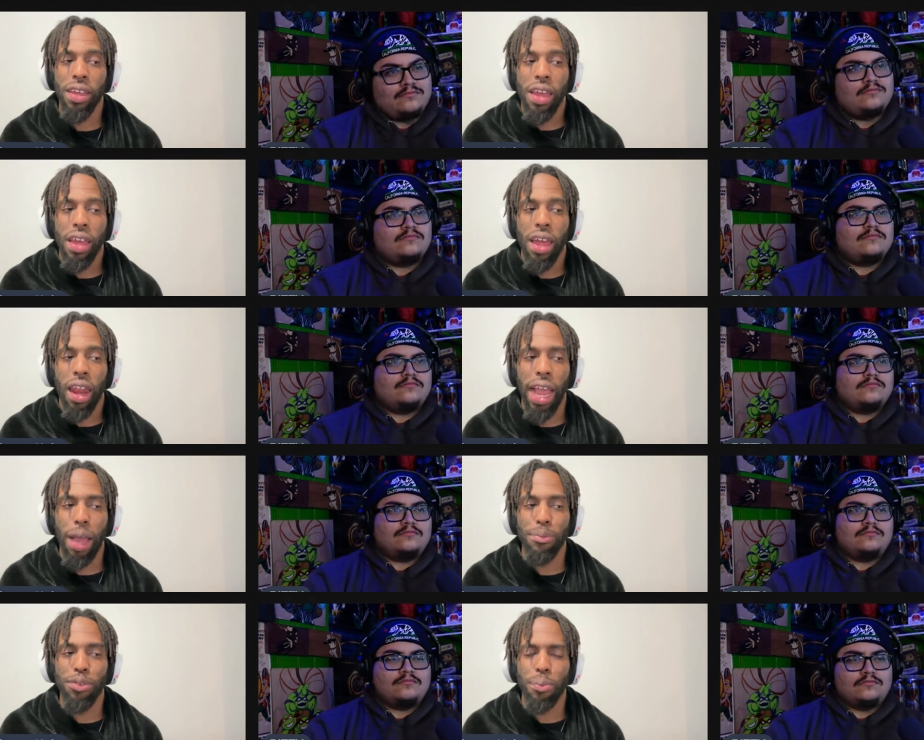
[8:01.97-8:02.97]
Speaker 1: like I'm
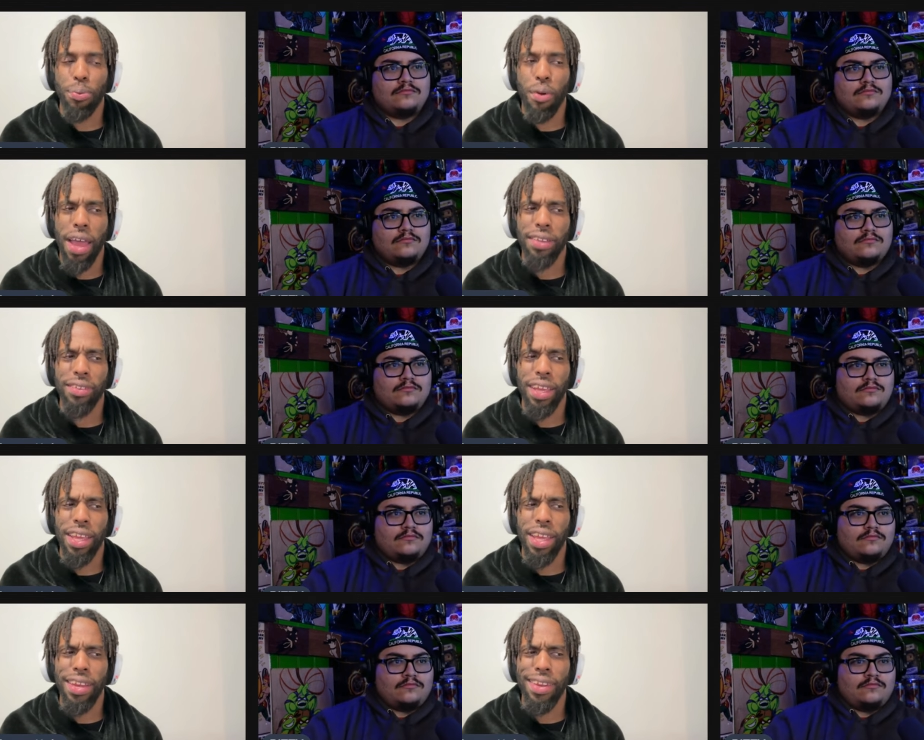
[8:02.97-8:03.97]
surprised that
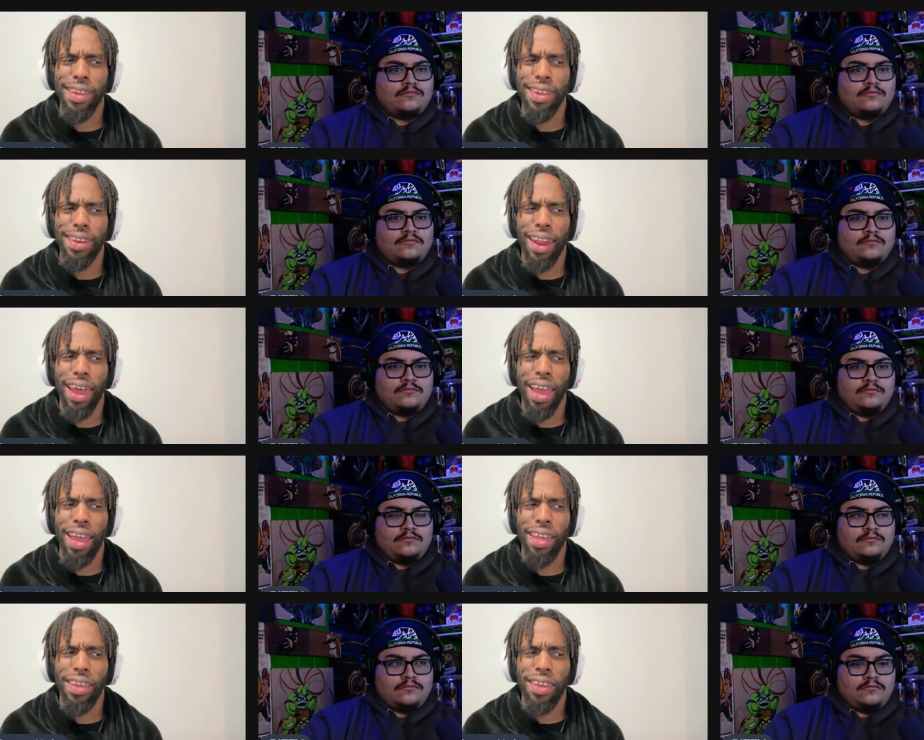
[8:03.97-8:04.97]
he didn't
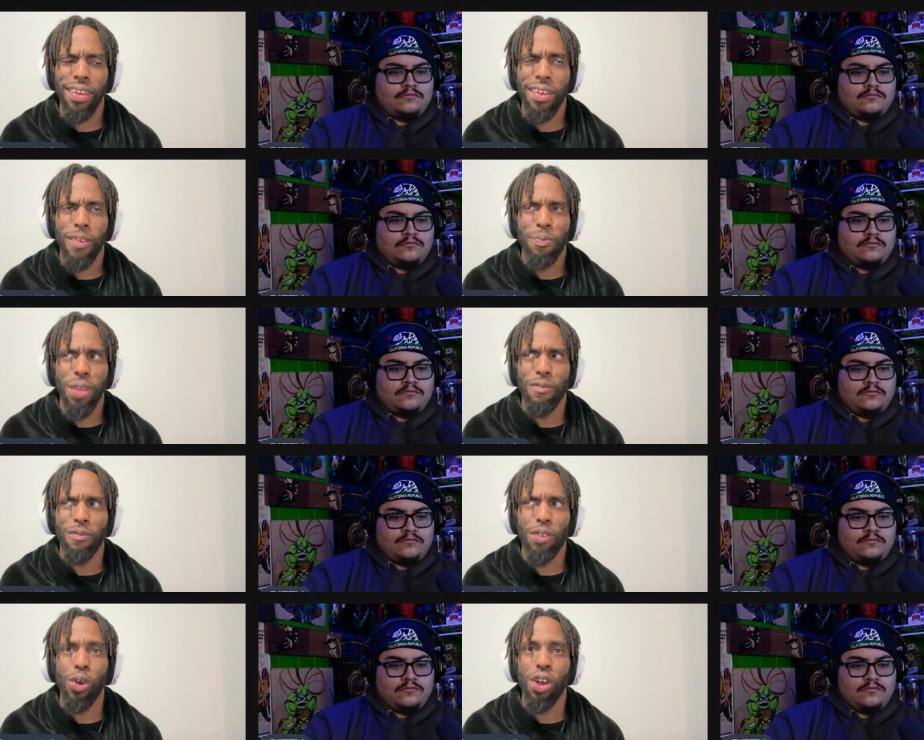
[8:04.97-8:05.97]
like
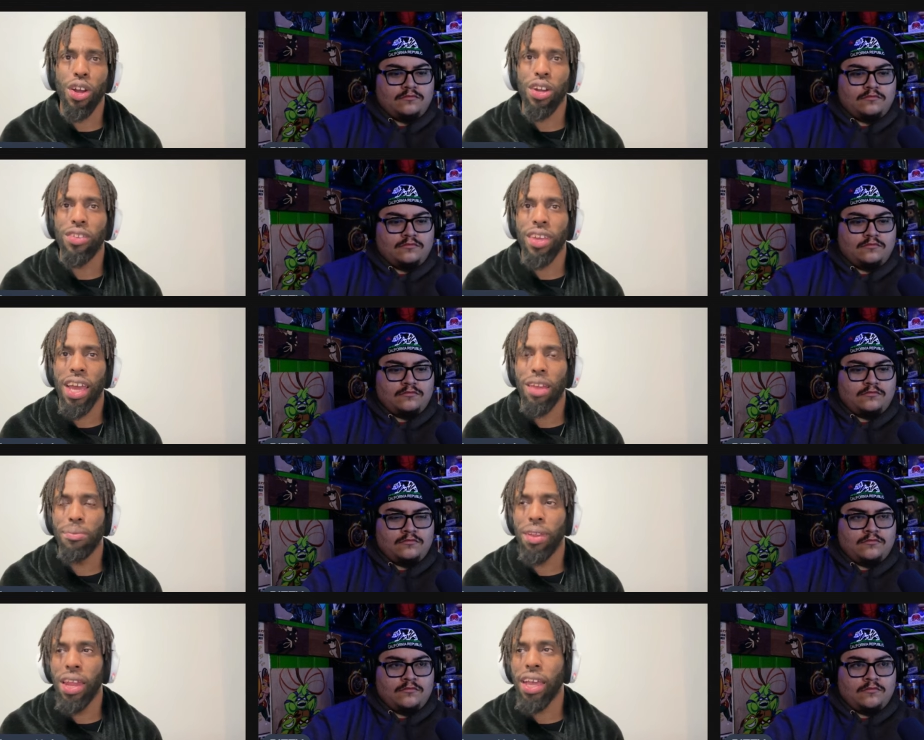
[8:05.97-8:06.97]
invoke her to kind of be
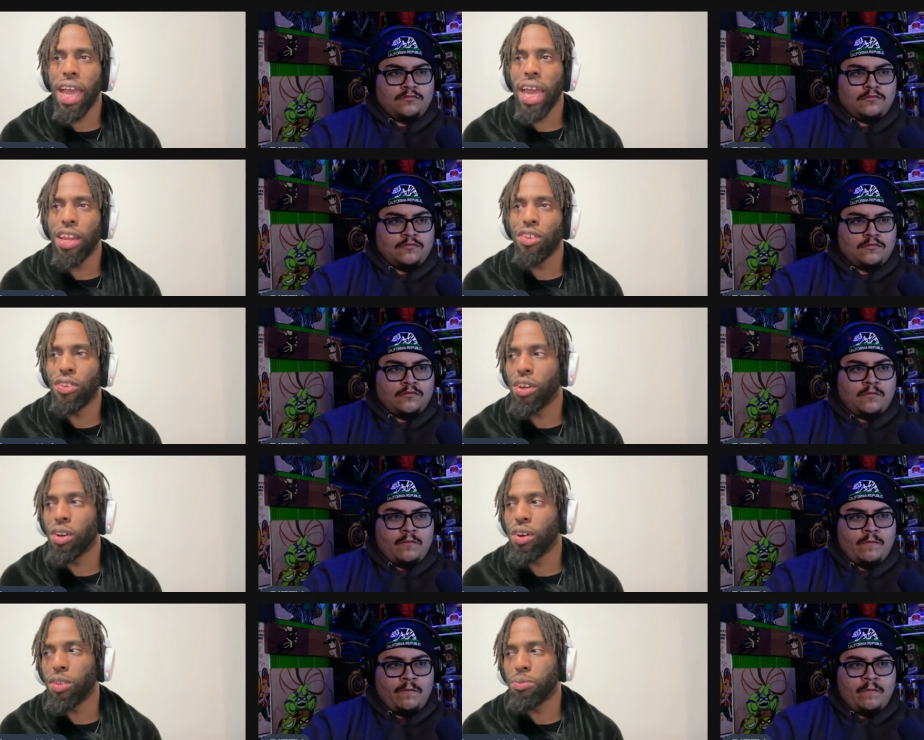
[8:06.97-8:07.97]
like, I need you to go on
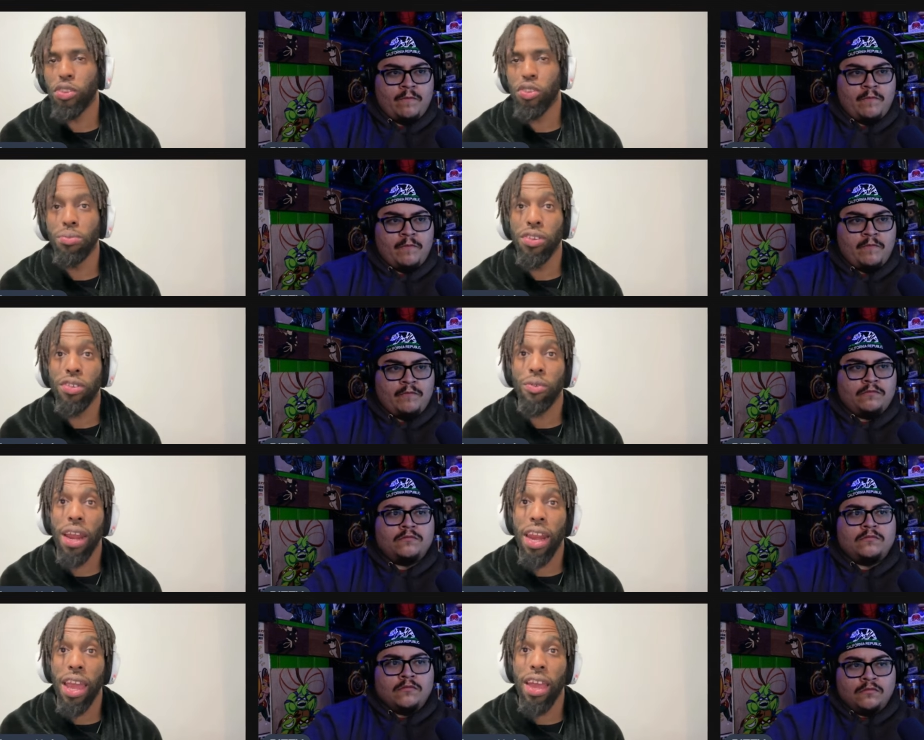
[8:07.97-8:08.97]
a special mission right
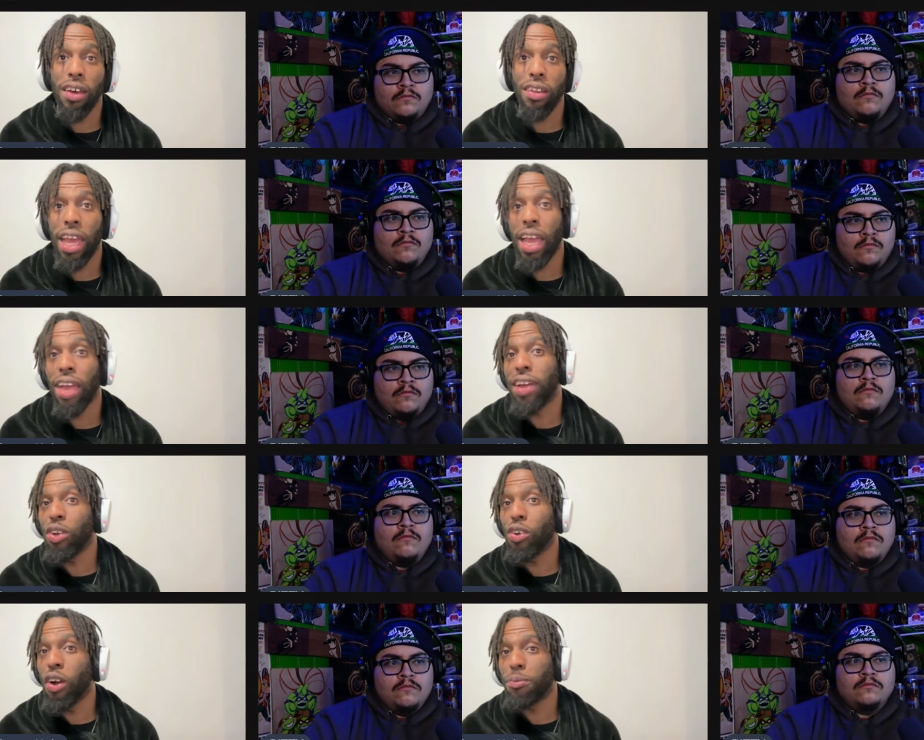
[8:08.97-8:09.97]
now. Like I've got to go
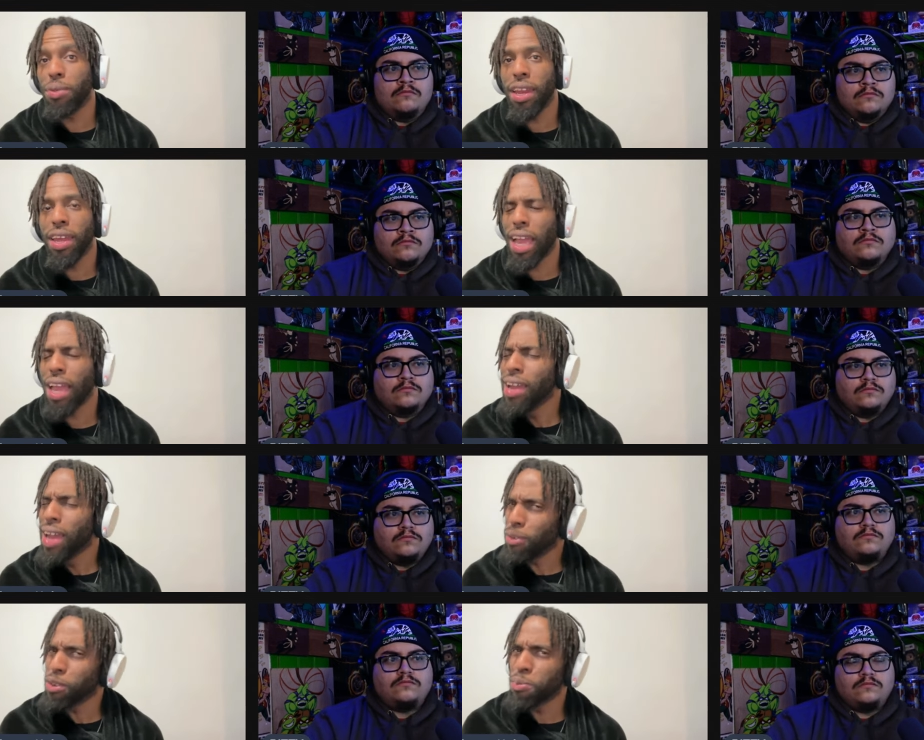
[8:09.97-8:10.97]
off planet. Like I'm
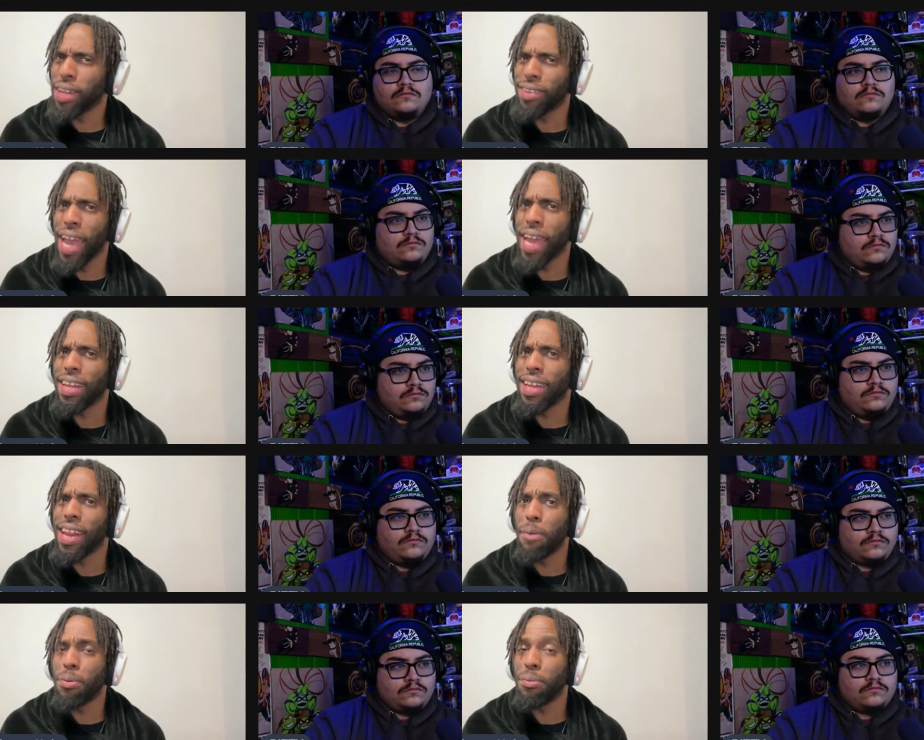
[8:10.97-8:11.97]
surprised that didn't
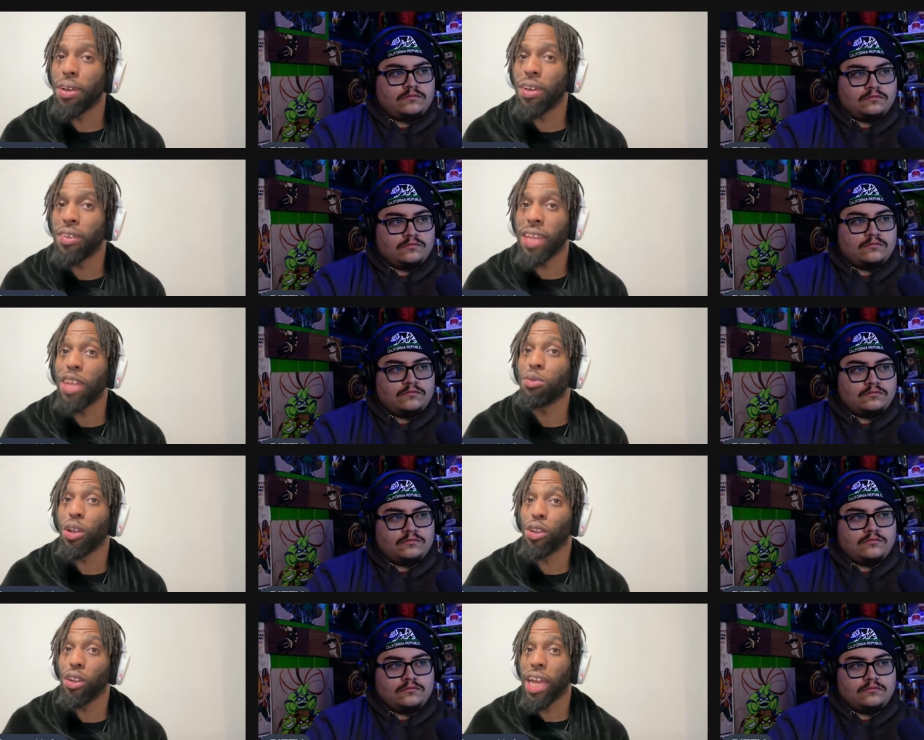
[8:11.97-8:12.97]
happen because that's what it looked
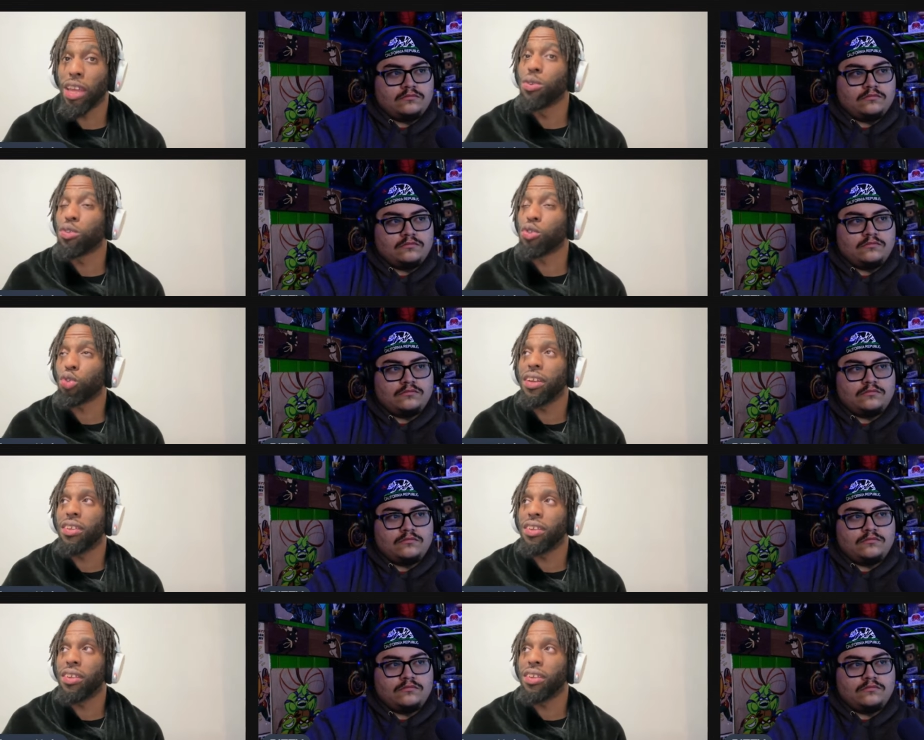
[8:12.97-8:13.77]
like. He was trying to